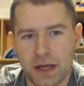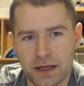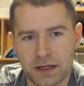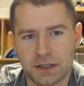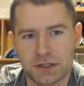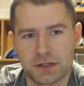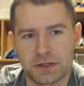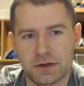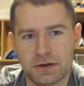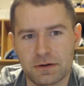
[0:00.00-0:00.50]

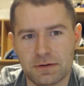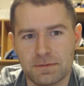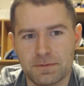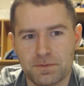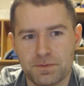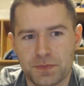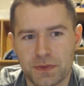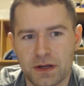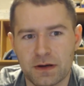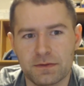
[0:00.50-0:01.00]

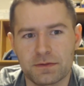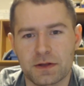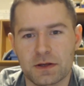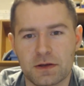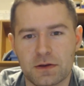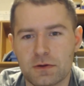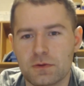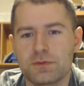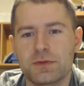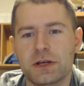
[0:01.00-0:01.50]
picture of the
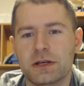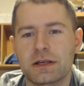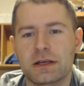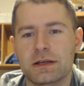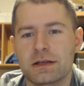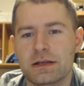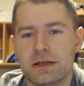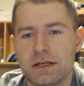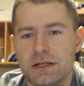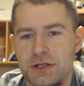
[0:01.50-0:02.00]
human
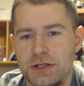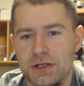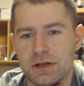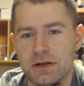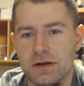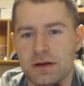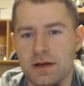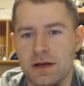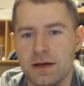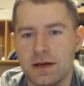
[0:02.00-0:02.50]

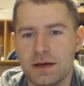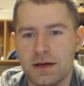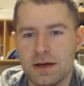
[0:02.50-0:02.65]
condition.